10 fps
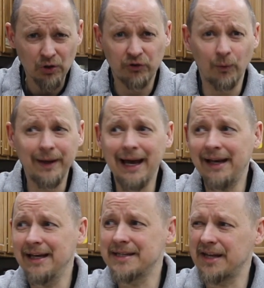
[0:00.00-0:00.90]
So we
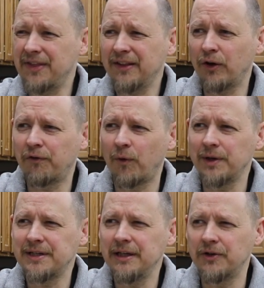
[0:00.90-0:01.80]
got his, I think they're
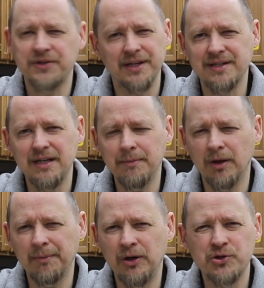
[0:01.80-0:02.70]
14 or 16
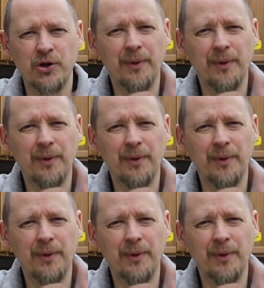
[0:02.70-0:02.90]
millimeters.